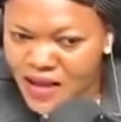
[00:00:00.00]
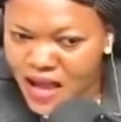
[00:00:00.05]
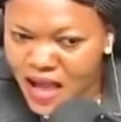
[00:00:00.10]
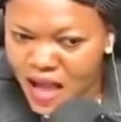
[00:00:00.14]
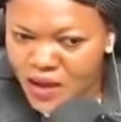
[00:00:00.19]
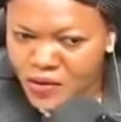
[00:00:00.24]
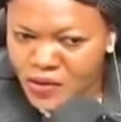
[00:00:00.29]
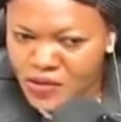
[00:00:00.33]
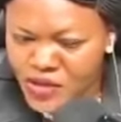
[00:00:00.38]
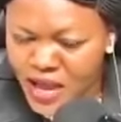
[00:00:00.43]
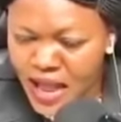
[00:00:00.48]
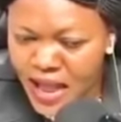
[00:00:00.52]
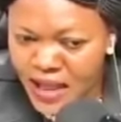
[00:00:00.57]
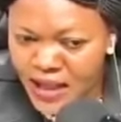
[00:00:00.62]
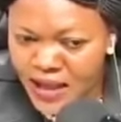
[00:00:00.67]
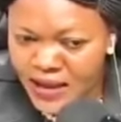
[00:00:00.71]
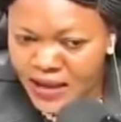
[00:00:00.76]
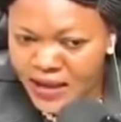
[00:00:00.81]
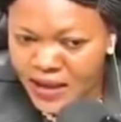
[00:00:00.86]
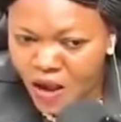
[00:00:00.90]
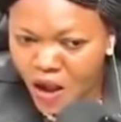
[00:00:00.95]
Akosia,
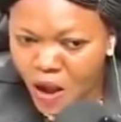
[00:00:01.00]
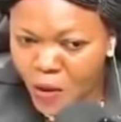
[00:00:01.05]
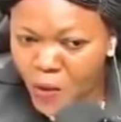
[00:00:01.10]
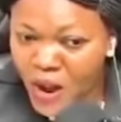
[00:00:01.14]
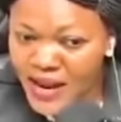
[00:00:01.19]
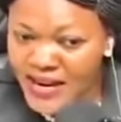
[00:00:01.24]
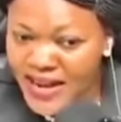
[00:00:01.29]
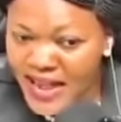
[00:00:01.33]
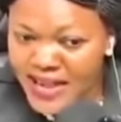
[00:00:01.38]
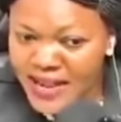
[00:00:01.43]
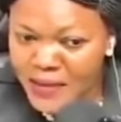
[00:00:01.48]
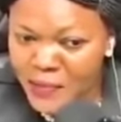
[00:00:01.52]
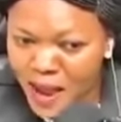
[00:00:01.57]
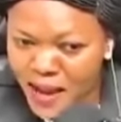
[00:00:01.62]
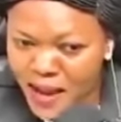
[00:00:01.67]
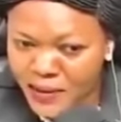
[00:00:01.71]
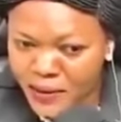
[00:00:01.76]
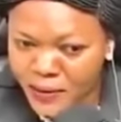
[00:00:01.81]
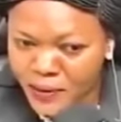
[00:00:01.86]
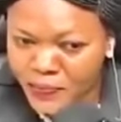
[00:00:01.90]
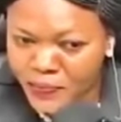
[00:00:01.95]
o mo na yi ba
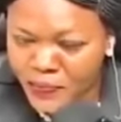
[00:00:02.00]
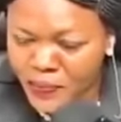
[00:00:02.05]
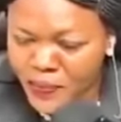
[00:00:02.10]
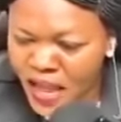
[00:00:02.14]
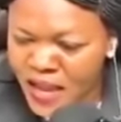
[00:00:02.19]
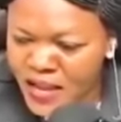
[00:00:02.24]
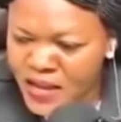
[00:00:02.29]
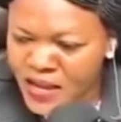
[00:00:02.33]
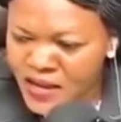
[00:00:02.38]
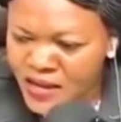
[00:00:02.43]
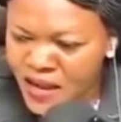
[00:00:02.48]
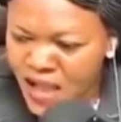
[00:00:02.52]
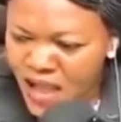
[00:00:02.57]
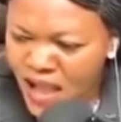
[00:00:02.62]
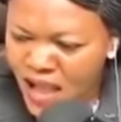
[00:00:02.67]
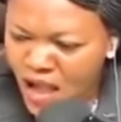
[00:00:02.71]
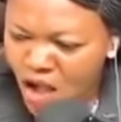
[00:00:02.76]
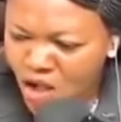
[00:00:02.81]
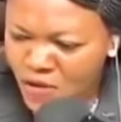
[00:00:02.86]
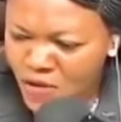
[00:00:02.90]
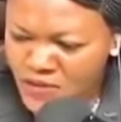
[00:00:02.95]
no.
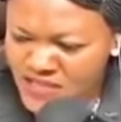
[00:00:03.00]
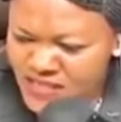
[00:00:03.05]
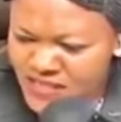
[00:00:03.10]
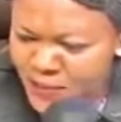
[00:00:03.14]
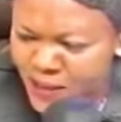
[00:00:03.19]
Eh obi se me